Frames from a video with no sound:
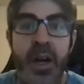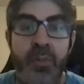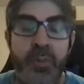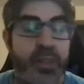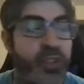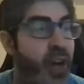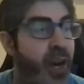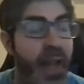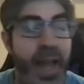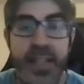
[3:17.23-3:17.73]
We
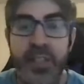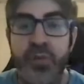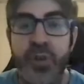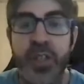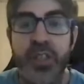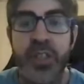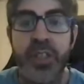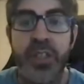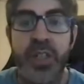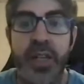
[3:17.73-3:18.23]
try to ask
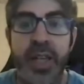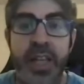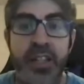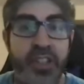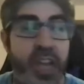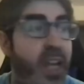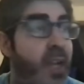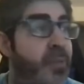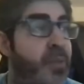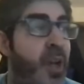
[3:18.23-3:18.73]
questions, and again,
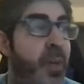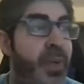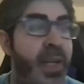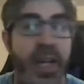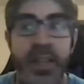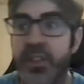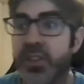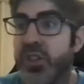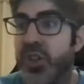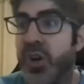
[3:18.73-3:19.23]
Jacob's coming
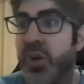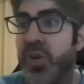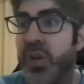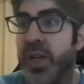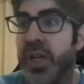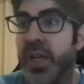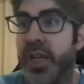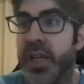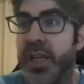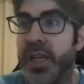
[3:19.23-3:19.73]
on the show
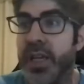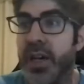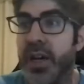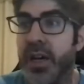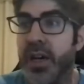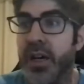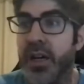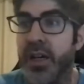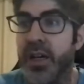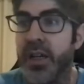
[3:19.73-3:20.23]
in
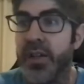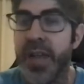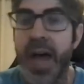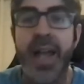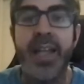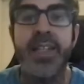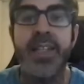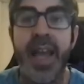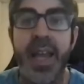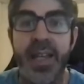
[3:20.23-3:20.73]

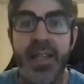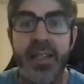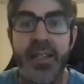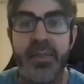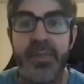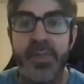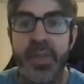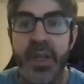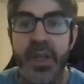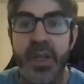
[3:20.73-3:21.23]
9 days,